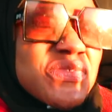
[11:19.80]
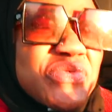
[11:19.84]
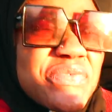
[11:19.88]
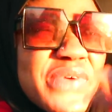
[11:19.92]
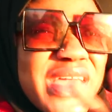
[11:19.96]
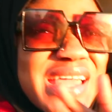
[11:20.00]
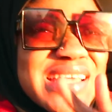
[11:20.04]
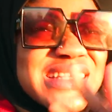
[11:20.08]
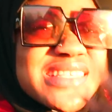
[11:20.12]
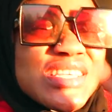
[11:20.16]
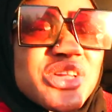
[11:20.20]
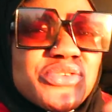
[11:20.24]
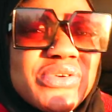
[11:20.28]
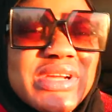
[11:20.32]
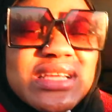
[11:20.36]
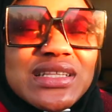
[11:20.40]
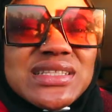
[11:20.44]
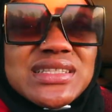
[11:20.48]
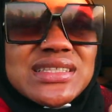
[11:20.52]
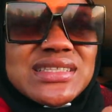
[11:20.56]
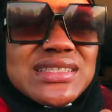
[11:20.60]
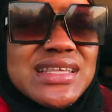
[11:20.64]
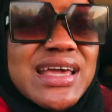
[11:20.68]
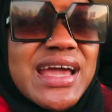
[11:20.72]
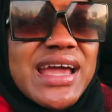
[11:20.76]
face
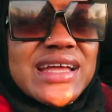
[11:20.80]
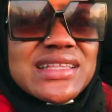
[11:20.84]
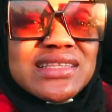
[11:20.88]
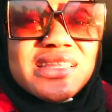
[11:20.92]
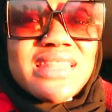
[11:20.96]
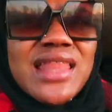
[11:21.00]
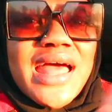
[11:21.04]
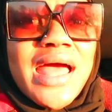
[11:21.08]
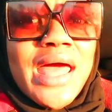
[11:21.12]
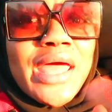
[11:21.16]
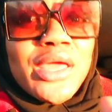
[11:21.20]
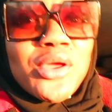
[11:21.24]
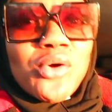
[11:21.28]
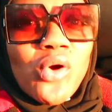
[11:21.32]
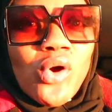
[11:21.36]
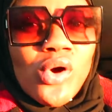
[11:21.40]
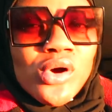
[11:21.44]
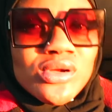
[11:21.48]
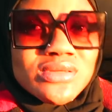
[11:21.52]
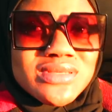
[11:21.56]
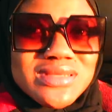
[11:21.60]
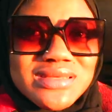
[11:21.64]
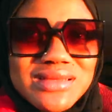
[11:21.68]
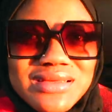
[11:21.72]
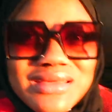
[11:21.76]
cream set that I
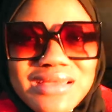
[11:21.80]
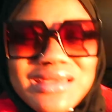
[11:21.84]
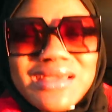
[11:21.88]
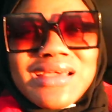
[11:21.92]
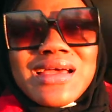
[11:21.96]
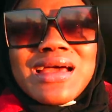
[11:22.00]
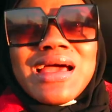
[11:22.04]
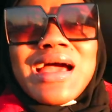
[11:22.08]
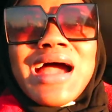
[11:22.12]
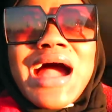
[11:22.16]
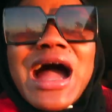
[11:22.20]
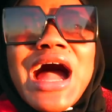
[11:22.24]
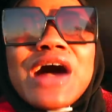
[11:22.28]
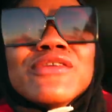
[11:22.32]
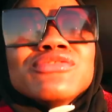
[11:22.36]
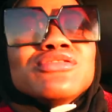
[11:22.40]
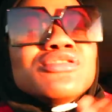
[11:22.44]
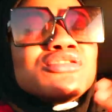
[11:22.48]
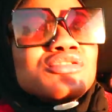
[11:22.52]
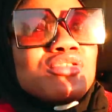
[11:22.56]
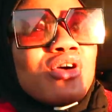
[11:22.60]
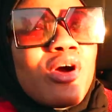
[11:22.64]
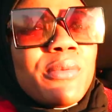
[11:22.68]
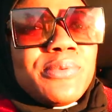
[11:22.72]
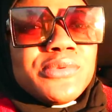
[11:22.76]
got, I've
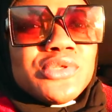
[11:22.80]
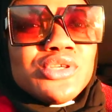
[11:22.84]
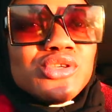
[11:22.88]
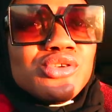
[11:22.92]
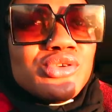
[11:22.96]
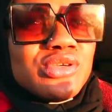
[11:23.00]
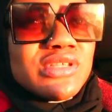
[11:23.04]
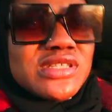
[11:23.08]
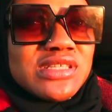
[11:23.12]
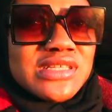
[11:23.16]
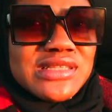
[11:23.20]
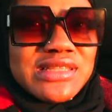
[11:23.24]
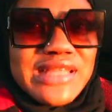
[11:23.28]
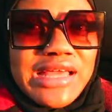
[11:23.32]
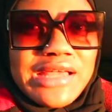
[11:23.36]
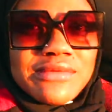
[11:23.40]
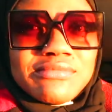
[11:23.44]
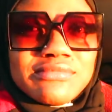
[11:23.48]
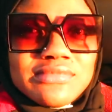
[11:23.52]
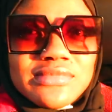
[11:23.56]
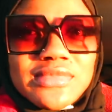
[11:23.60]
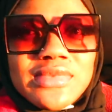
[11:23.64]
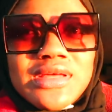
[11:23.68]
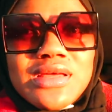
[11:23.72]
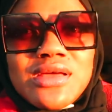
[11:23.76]
stopped using them.
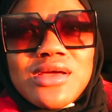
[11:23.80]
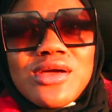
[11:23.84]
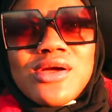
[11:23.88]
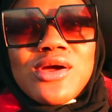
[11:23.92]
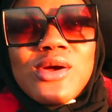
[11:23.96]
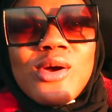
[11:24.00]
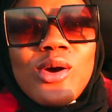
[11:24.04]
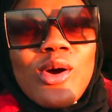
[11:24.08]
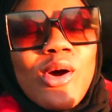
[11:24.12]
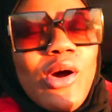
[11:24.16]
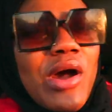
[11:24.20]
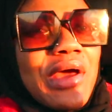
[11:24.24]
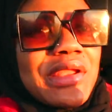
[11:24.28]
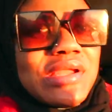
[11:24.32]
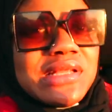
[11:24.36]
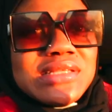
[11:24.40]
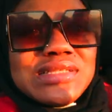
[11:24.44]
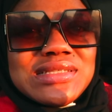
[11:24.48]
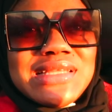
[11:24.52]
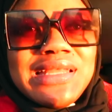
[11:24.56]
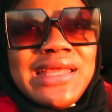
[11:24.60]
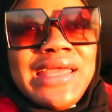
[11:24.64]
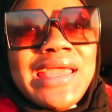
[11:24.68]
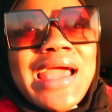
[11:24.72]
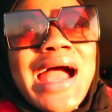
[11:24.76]

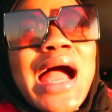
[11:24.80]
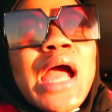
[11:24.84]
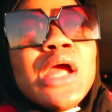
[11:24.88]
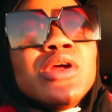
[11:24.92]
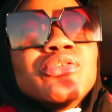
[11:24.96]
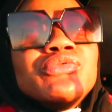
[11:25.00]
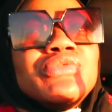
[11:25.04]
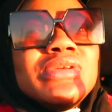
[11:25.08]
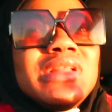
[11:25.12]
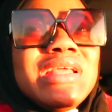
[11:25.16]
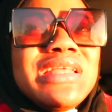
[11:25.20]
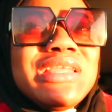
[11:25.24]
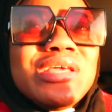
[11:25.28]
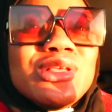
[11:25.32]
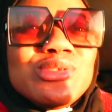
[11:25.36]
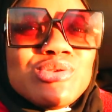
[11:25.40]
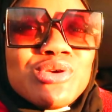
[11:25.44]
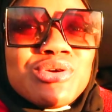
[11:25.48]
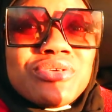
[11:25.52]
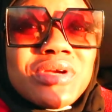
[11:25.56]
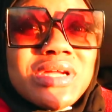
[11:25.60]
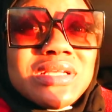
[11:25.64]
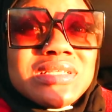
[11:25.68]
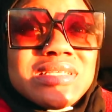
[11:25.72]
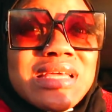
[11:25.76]
Honestly, I really need to
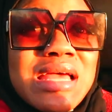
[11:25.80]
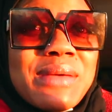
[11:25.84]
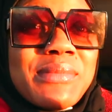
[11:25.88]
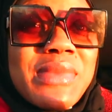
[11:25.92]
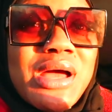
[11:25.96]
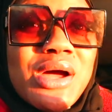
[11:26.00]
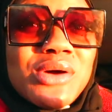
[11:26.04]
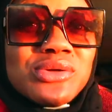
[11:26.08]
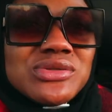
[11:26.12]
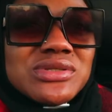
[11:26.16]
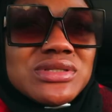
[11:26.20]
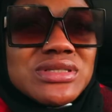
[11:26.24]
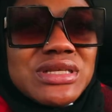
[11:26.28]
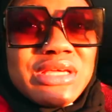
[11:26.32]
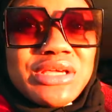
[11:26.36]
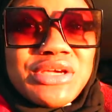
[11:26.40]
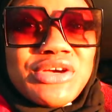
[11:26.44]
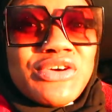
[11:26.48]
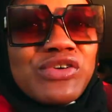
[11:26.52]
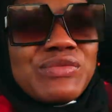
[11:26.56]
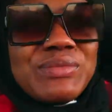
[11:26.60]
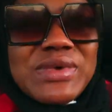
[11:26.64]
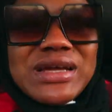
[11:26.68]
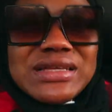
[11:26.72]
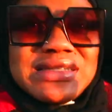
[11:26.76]
create time out to take care
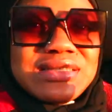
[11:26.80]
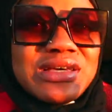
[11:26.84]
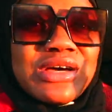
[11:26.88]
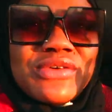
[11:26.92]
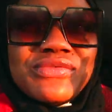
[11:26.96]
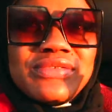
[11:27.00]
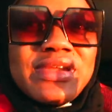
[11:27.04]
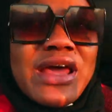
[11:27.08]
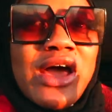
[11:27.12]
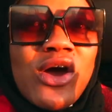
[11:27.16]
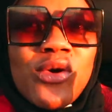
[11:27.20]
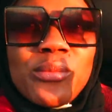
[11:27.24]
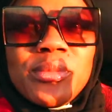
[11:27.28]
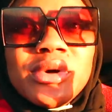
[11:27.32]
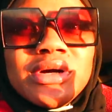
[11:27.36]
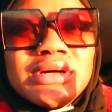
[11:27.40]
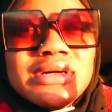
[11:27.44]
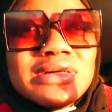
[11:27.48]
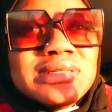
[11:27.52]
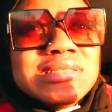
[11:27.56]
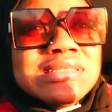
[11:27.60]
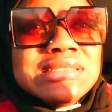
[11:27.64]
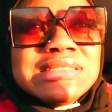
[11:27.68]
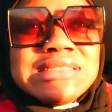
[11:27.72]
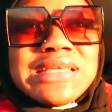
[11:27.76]
of myself now
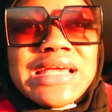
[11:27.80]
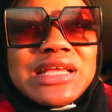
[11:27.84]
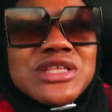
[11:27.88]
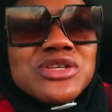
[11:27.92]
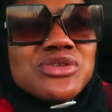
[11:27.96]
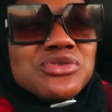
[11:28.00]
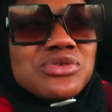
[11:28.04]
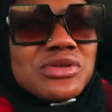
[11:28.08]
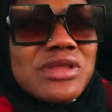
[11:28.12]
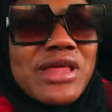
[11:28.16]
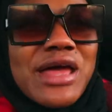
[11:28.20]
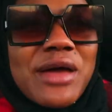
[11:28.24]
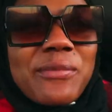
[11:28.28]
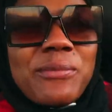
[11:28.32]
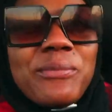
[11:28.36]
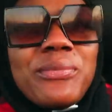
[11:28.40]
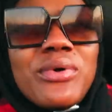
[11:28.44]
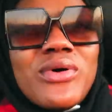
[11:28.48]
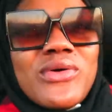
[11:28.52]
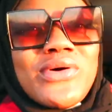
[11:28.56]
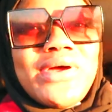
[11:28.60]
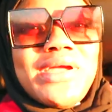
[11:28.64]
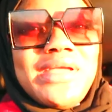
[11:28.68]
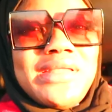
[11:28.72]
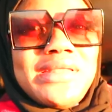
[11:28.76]
because it's getting to that
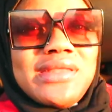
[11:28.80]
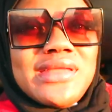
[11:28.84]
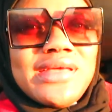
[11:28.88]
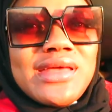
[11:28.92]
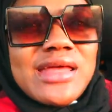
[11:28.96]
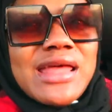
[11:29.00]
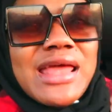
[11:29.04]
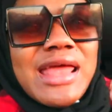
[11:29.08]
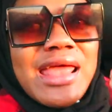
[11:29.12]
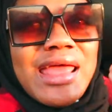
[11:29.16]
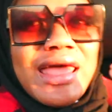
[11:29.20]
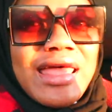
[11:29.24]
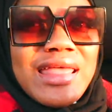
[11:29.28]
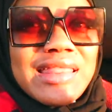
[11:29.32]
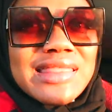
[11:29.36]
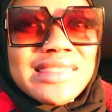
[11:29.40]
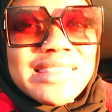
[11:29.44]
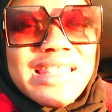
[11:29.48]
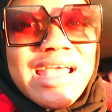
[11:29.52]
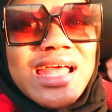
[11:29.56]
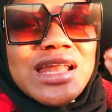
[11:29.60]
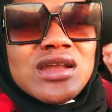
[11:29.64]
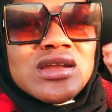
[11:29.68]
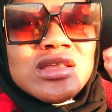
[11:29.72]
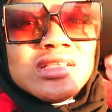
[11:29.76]
point
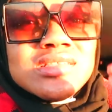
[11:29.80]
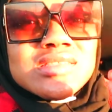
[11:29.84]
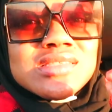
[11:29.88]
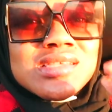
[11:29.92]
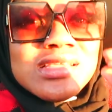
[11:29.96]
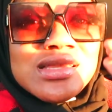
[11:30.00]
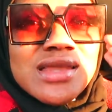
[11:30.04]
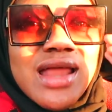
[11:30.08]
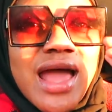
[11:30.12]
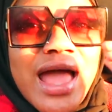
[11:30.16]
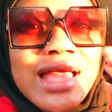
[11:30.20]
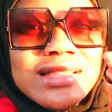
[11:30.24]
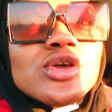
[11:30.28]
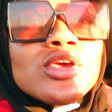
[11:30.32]
that, listen,